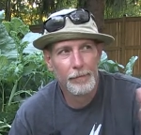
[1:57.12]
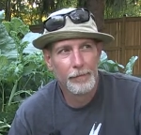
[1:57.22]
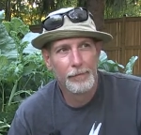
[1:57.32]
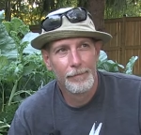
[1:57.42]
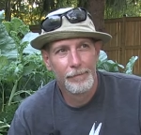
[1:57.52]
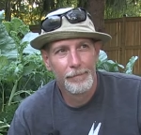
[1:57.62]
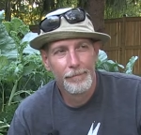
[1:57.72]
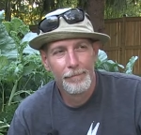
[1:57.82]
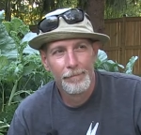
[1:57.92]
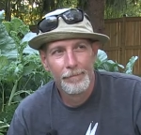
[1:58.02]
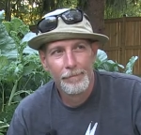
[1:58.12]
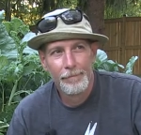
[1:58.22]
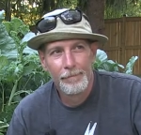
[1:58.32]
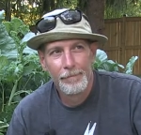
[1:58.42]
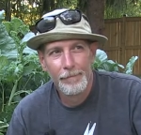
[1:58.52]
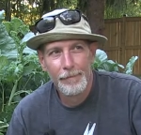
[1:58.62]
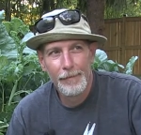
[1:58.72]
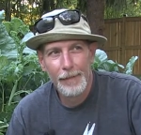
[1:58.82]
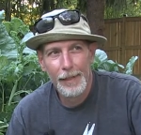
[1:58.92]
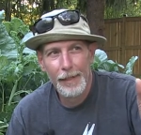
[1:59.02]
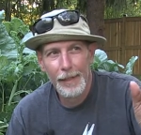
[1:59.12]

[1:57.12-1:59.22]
Nothing is said.